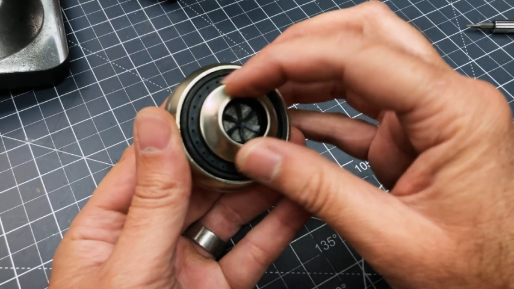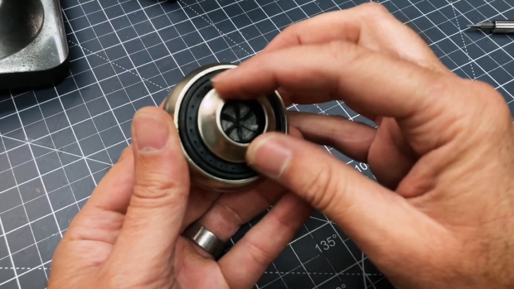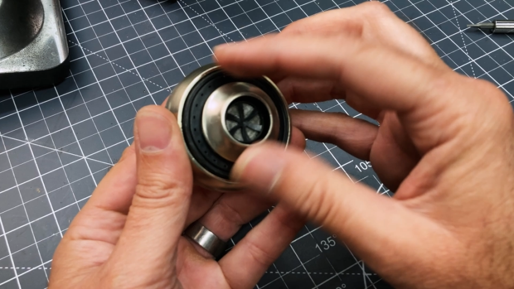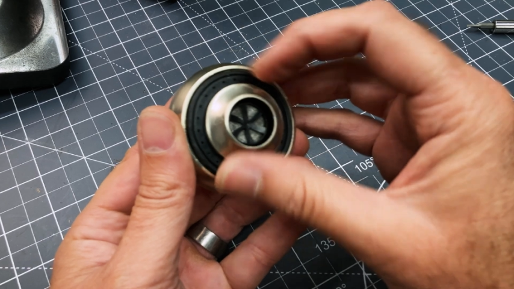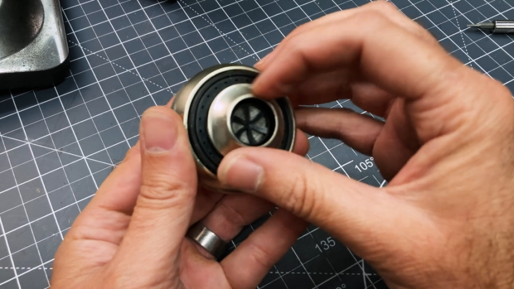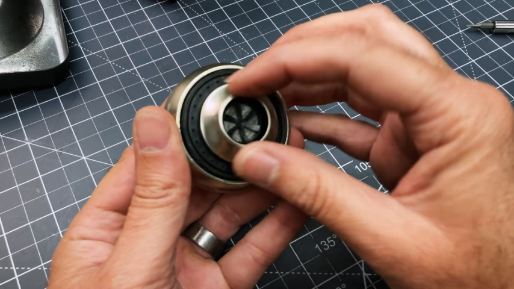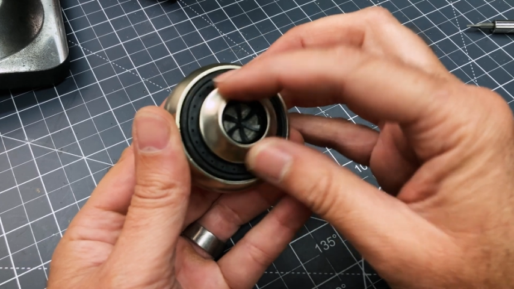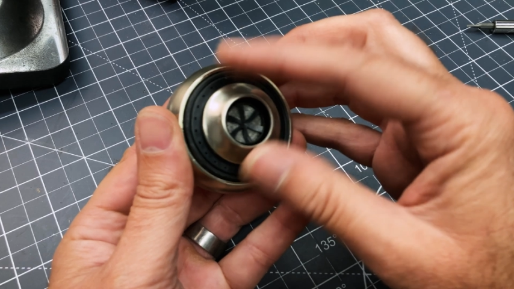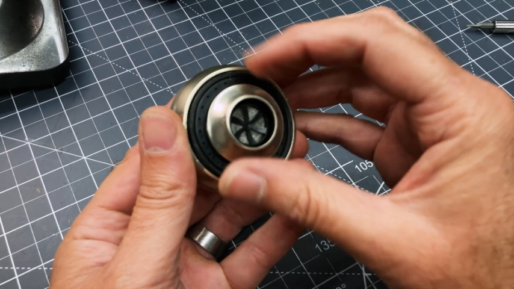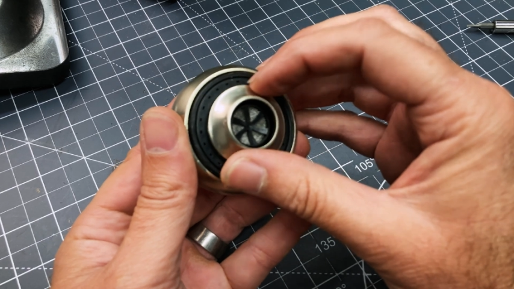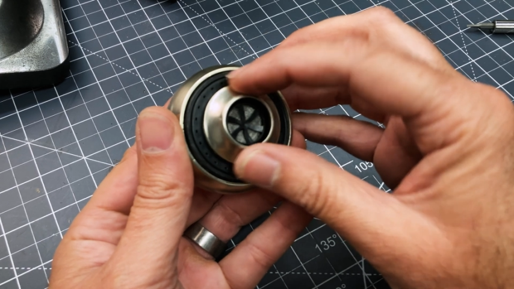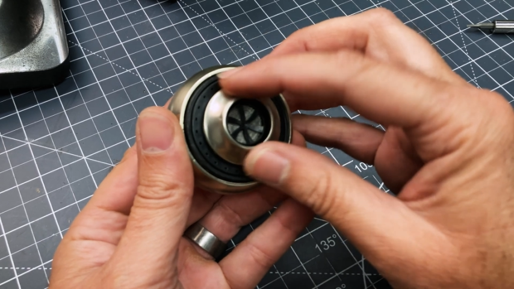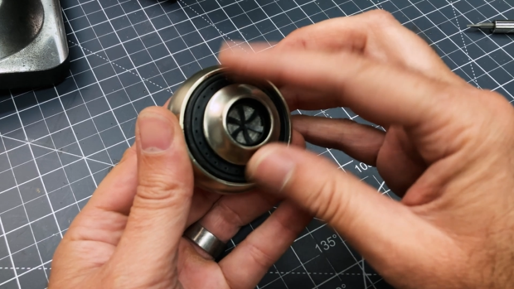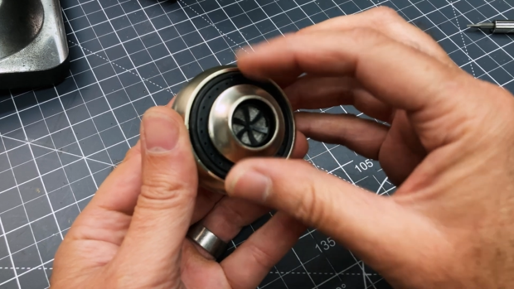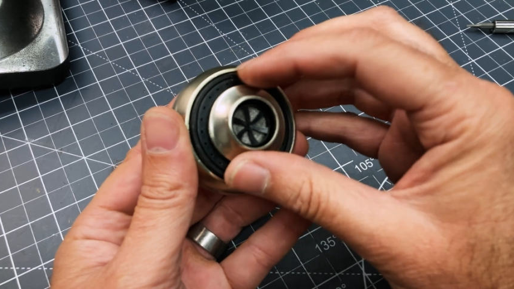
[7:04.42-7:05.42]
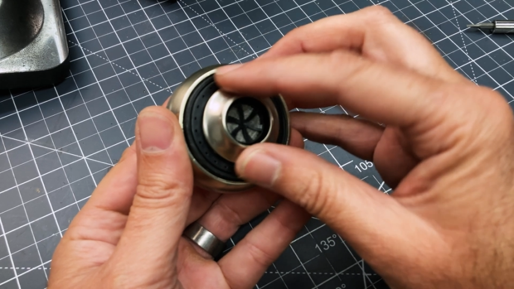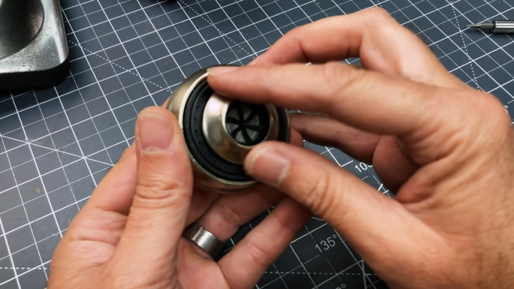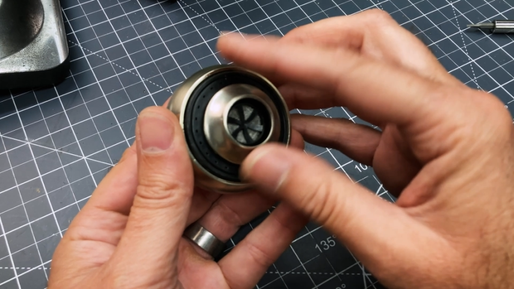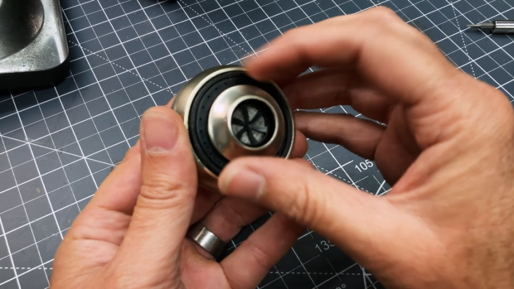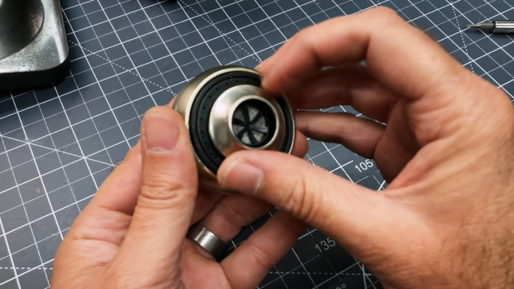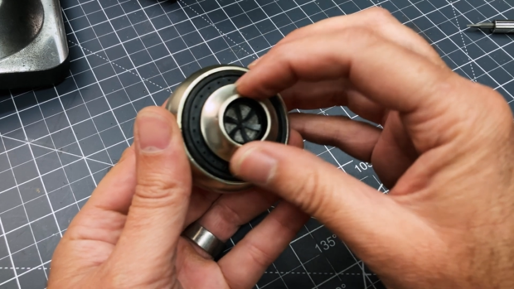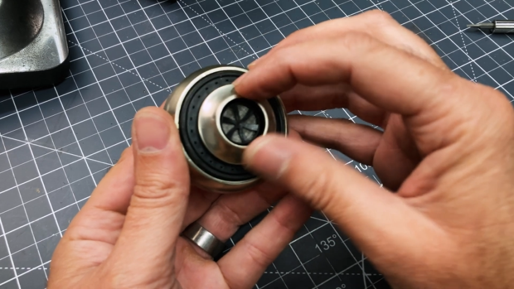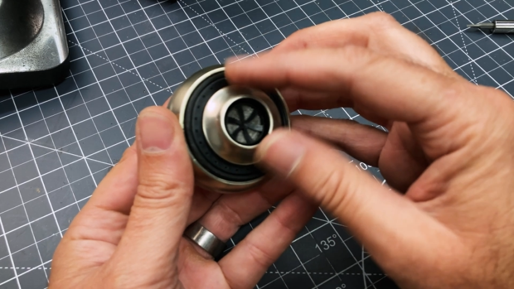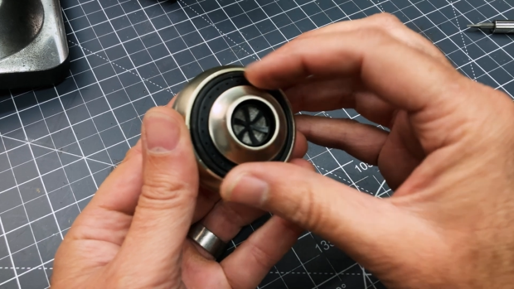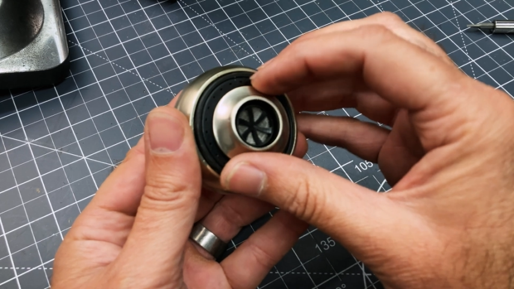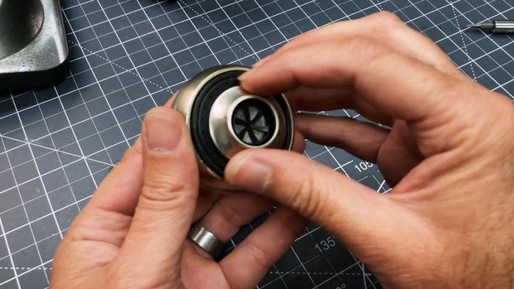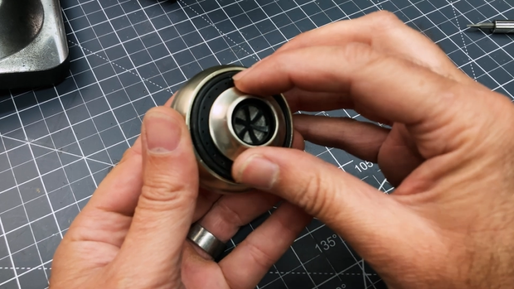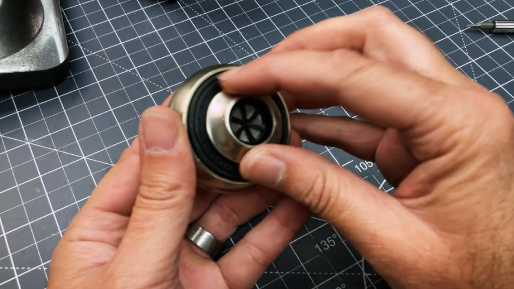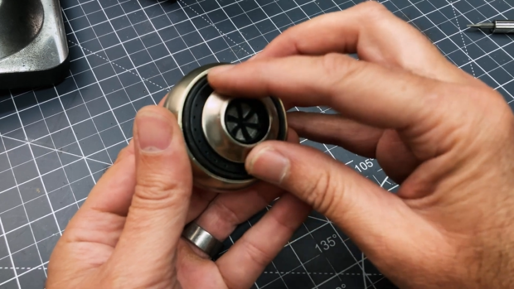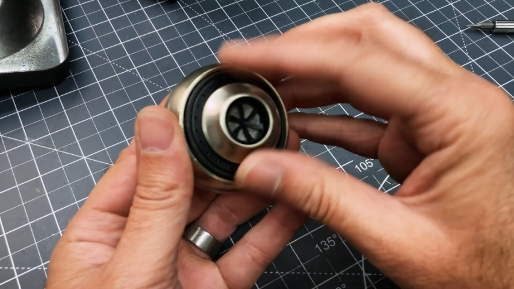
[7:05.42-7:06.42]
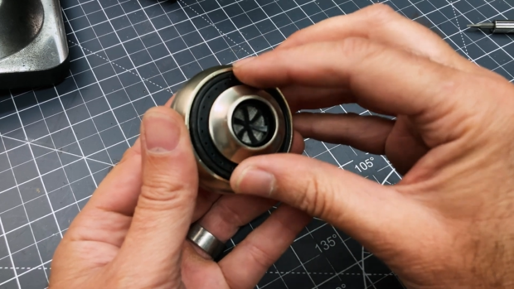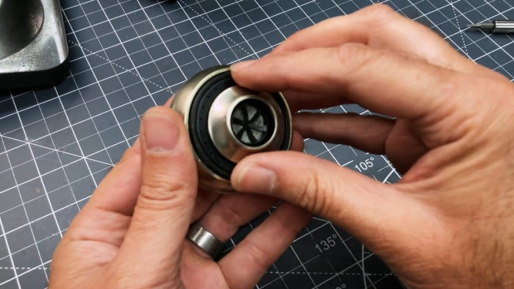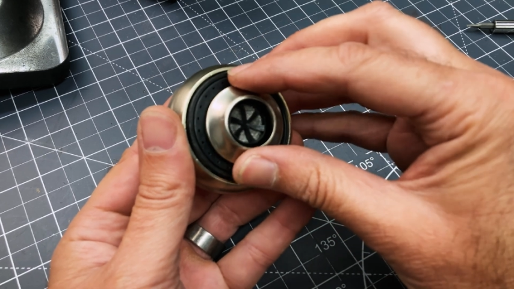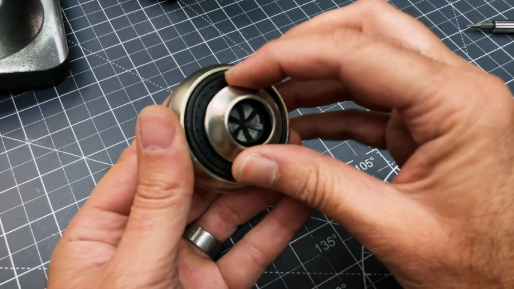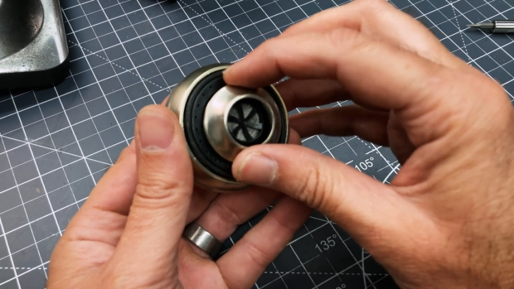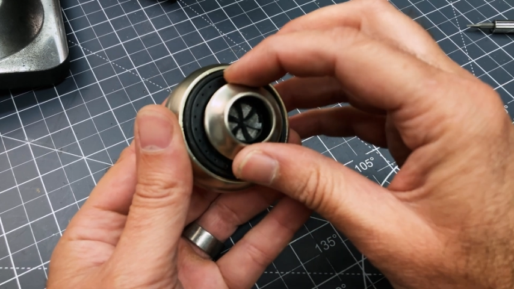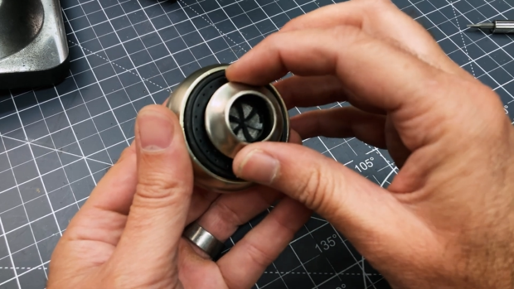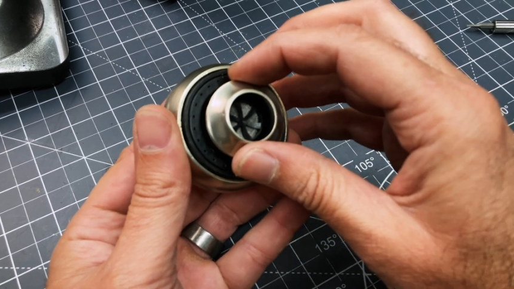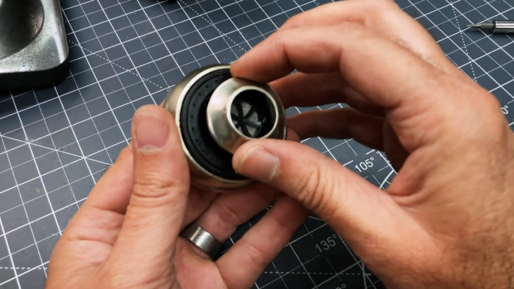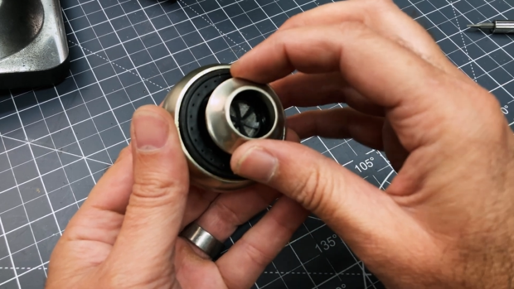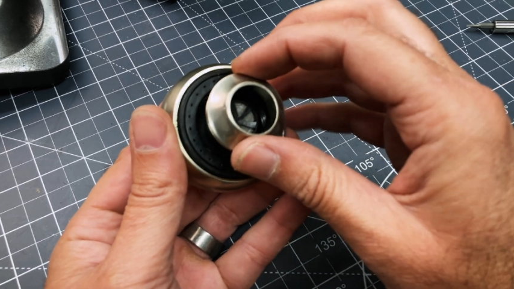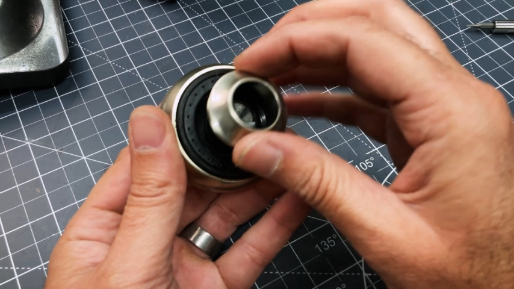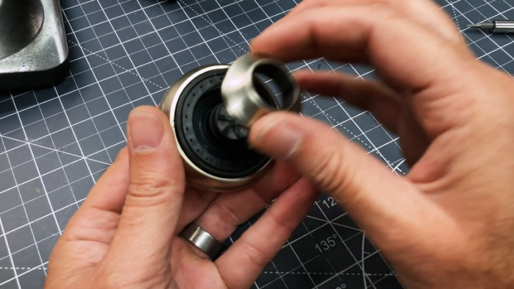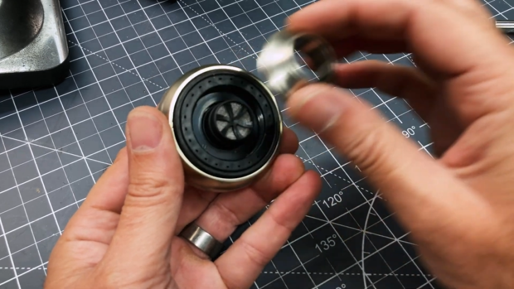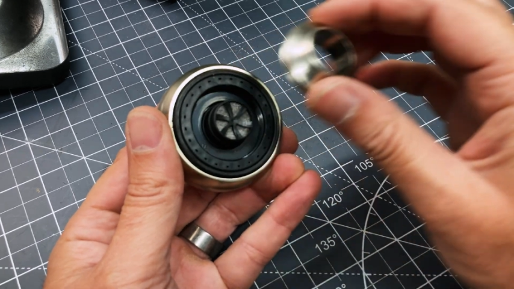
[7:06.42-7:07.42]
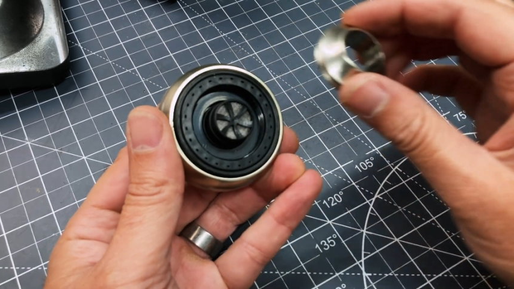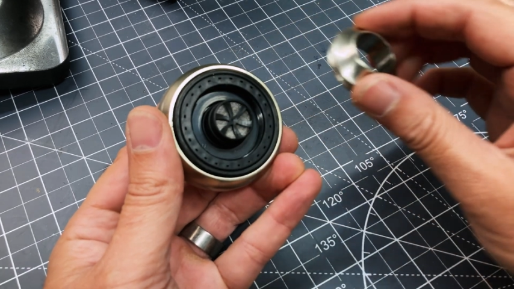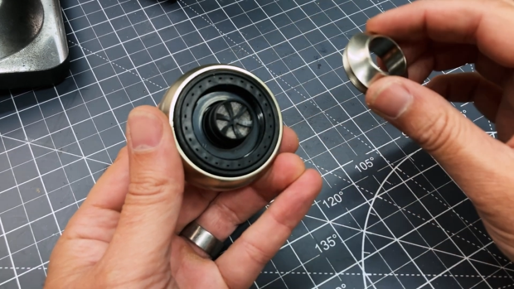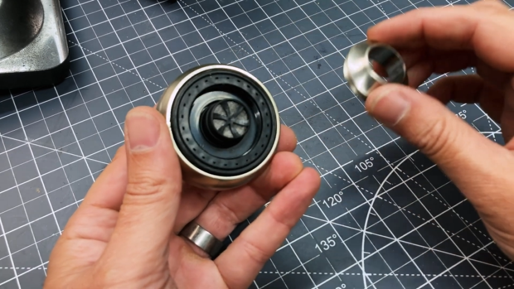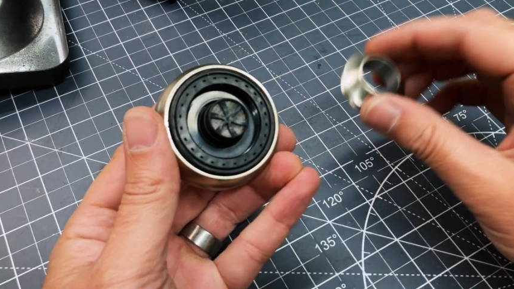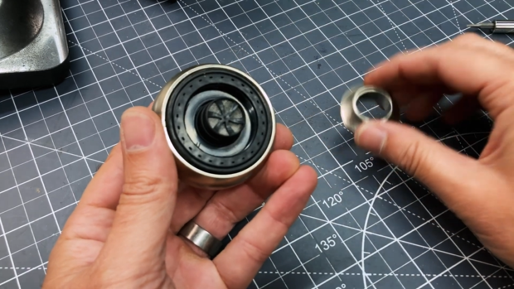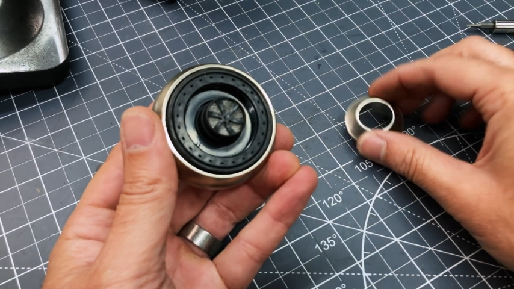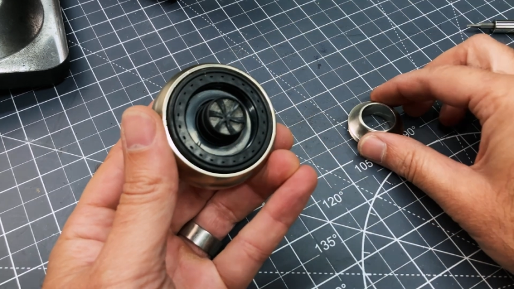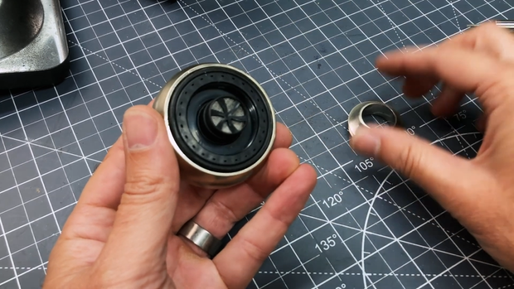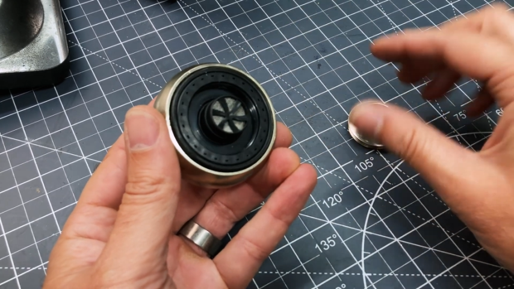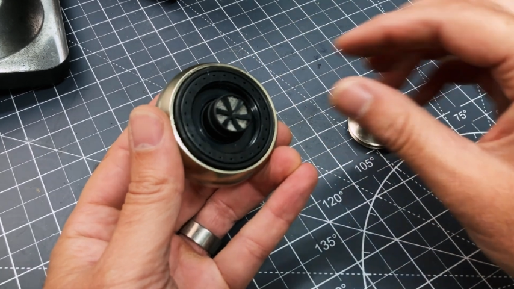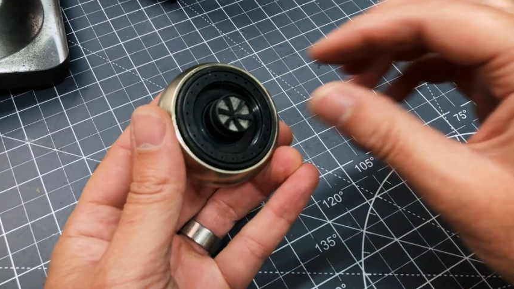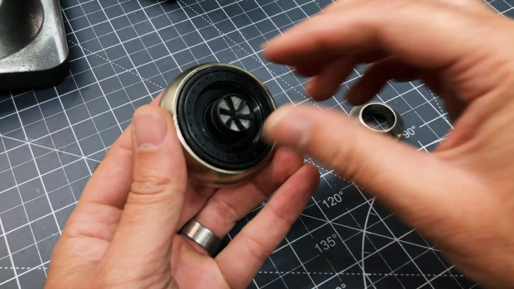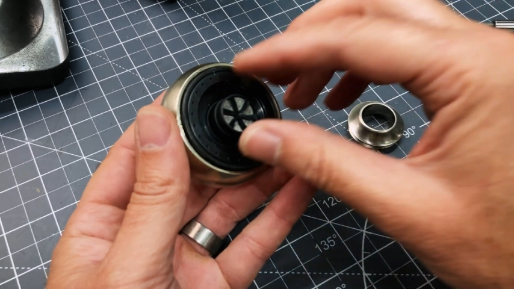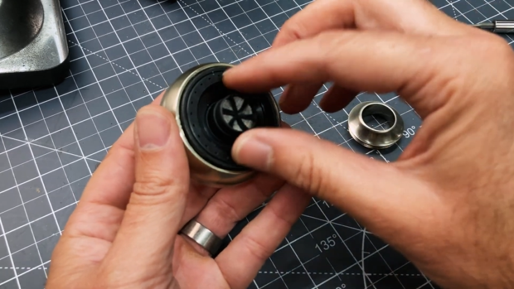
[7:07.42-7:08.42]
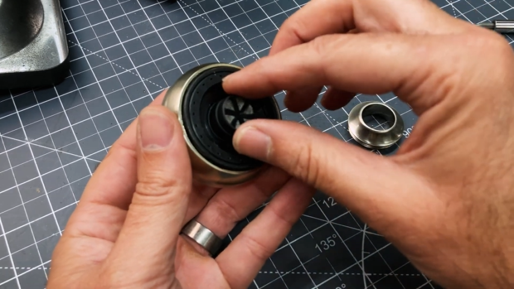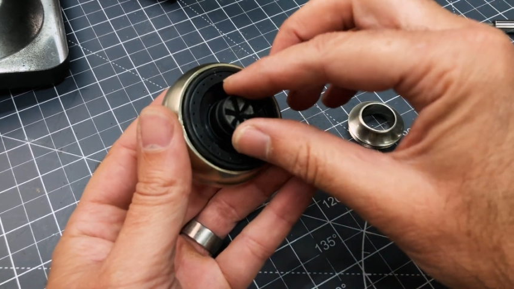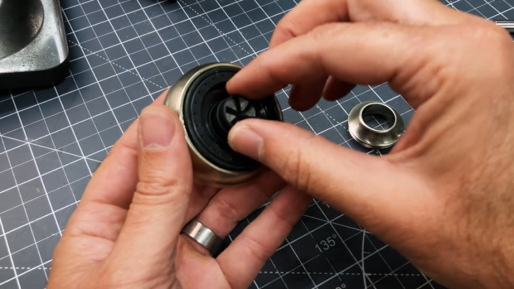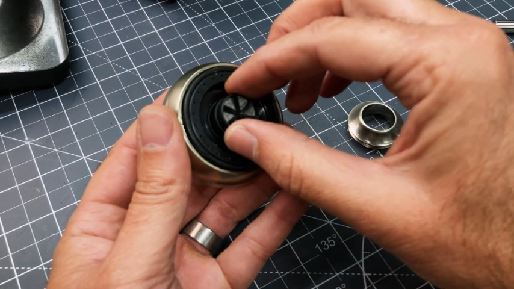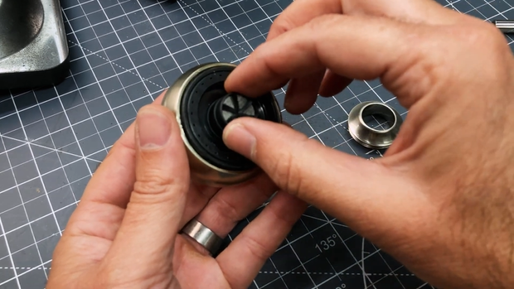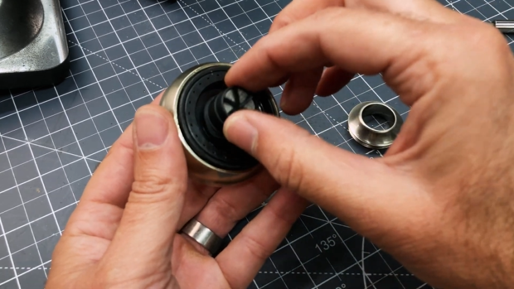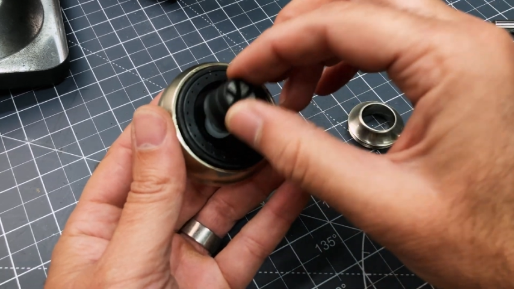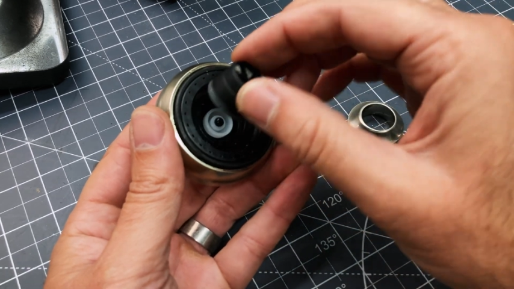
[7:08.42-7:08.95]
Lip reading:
Nobody's mouth can be seen.